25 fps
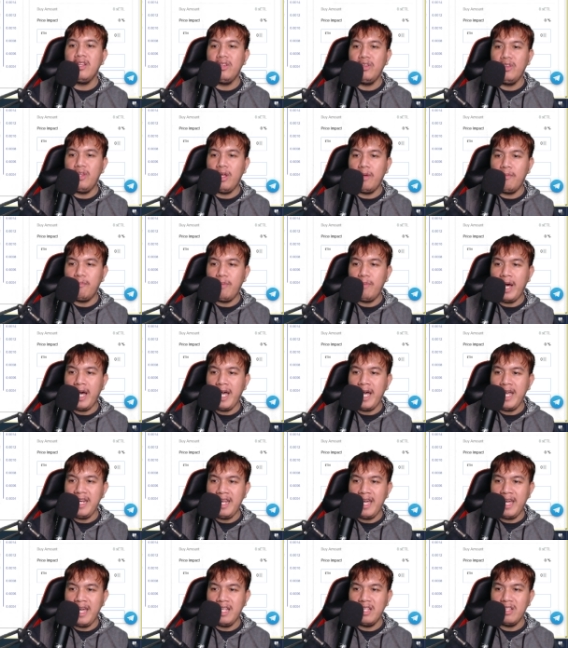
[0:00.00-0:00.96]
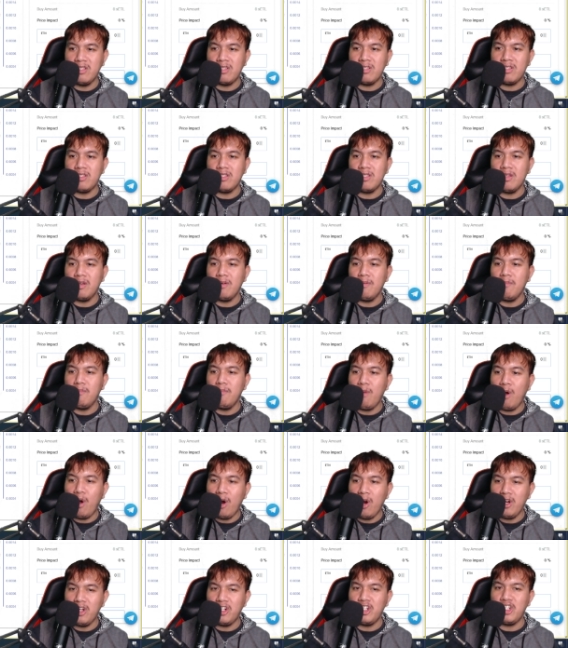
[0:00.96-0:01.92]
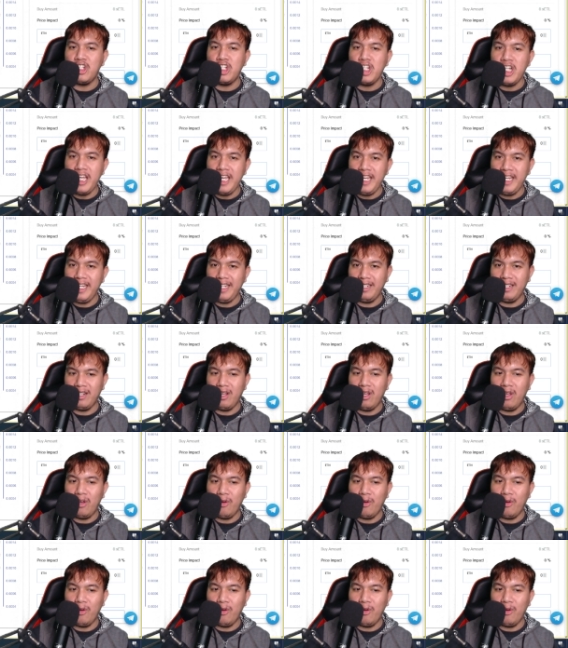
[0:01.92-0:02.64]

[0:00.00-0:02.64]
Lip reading: the Binance Smart Chain.